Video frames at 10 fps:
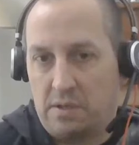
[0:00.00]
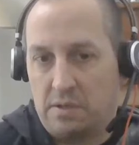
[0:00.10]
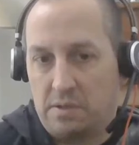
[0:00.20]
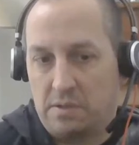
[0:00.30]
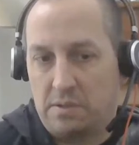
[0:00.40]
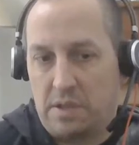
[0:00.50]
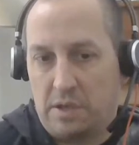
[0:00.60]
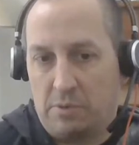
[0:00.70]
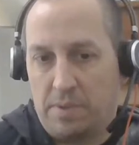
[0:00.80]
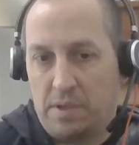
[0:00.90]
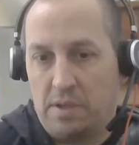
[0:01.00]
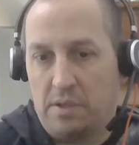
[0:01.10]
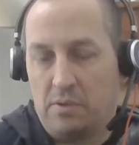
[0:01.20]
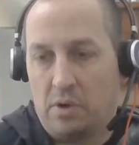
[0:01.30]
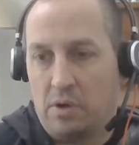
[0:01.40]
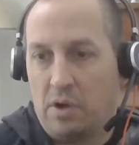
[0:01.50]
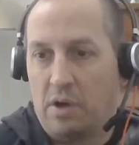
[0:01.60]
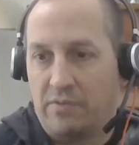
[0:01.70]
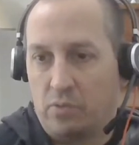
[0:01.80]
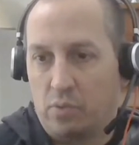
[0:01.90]
ERP
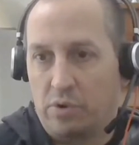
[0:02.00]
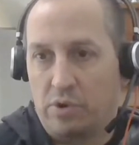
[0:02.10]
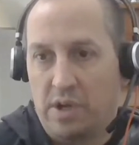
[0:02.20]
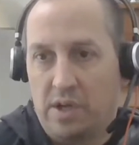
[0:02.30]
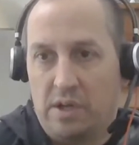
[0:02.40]
off an order,